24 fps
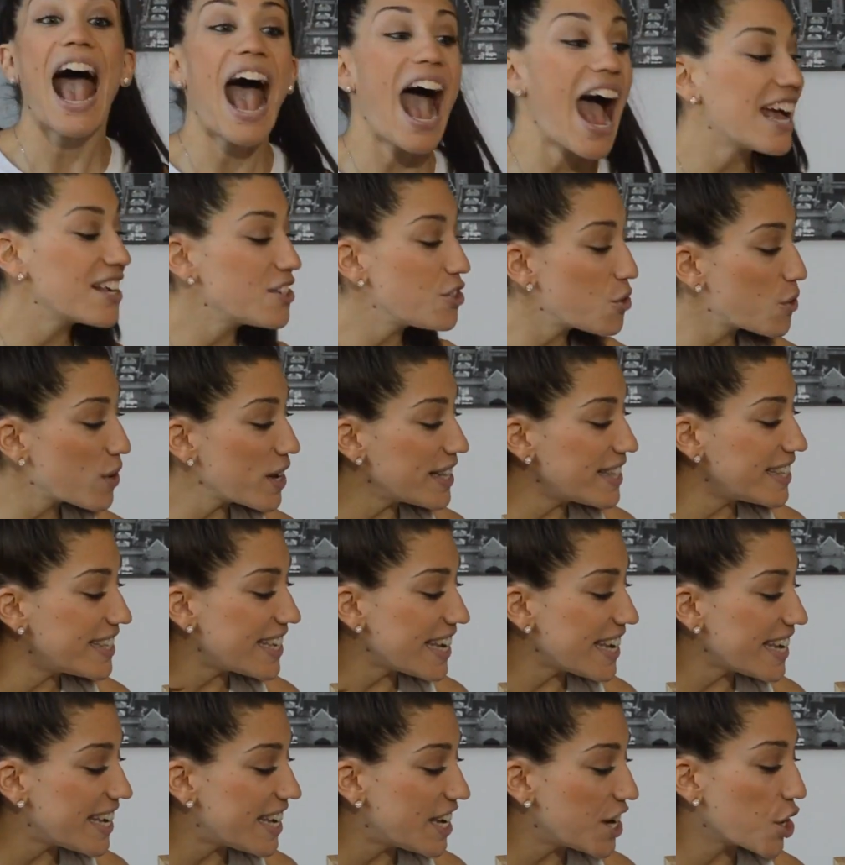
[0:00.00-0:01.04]
As you can
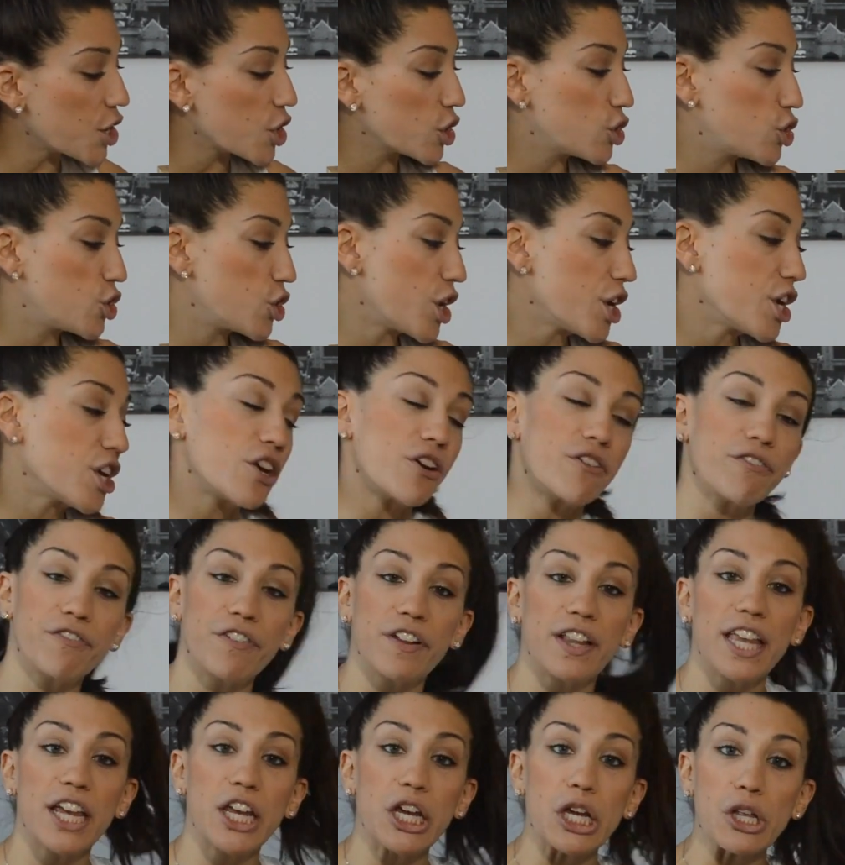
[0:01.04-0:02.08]
see here, during your
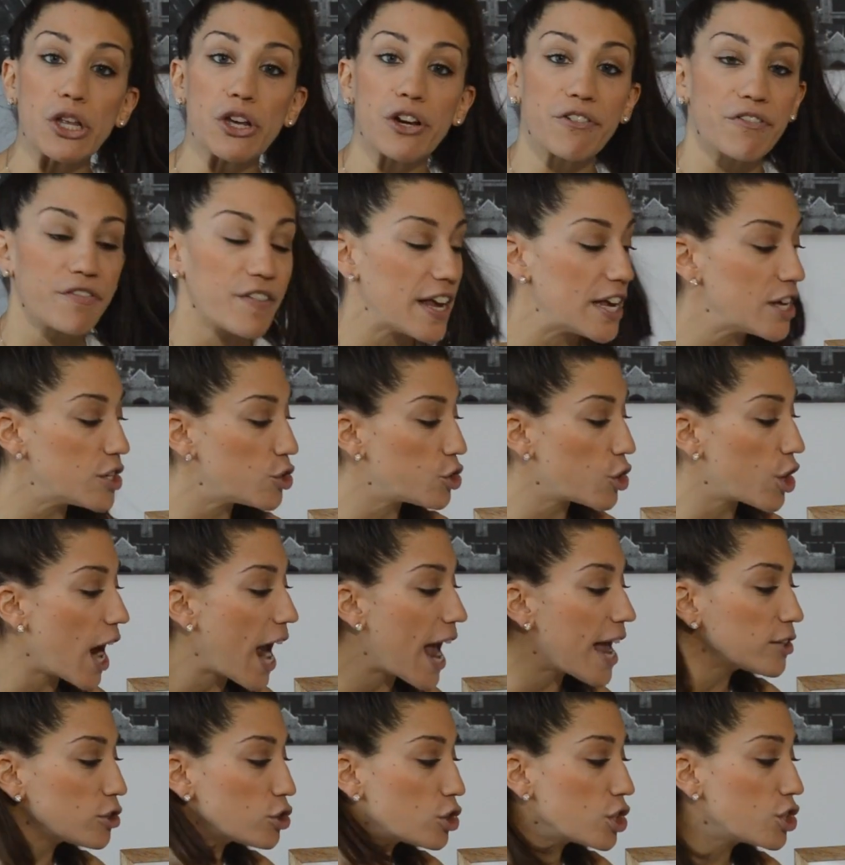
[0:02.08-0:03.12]
follicular phase, your
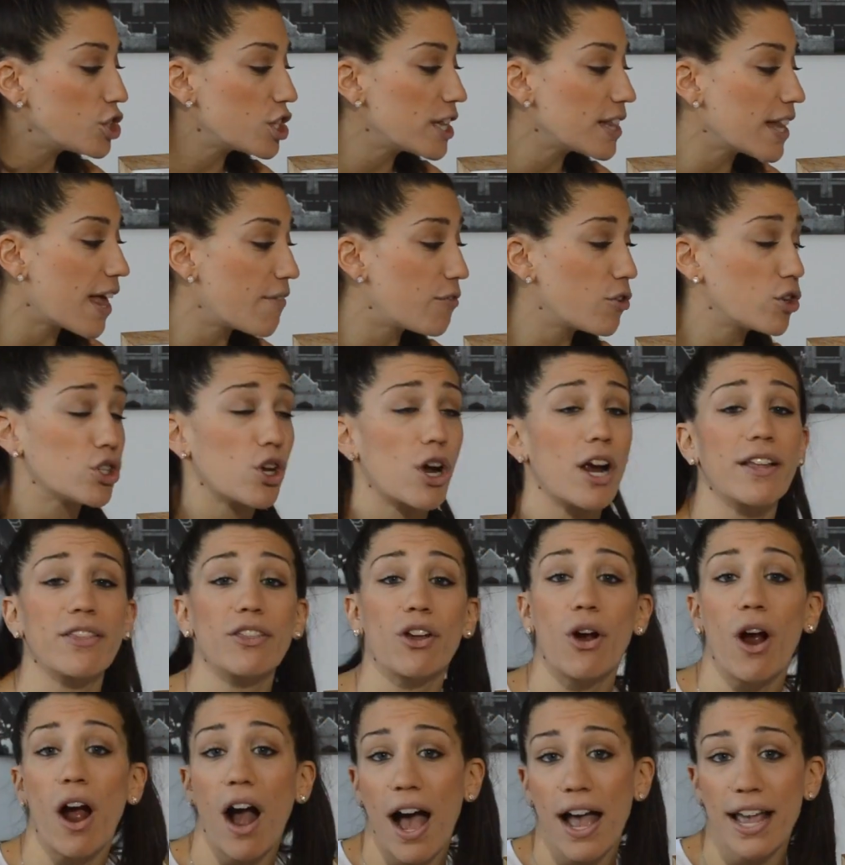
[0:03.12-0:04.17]
estrogen levels are at
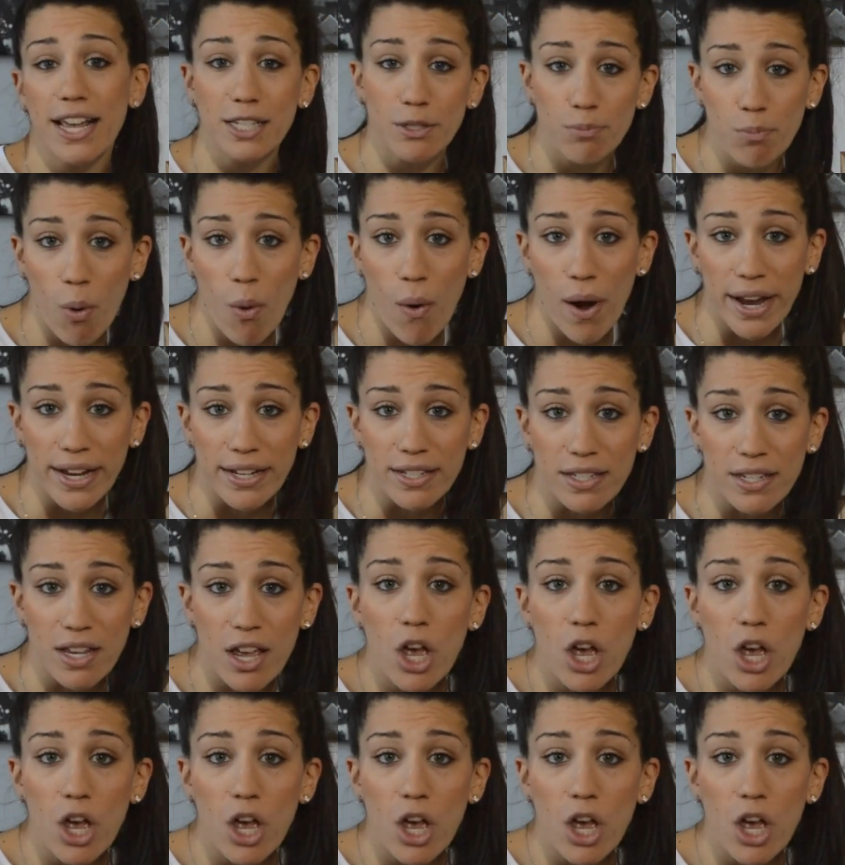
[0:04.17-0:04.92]
their highest point.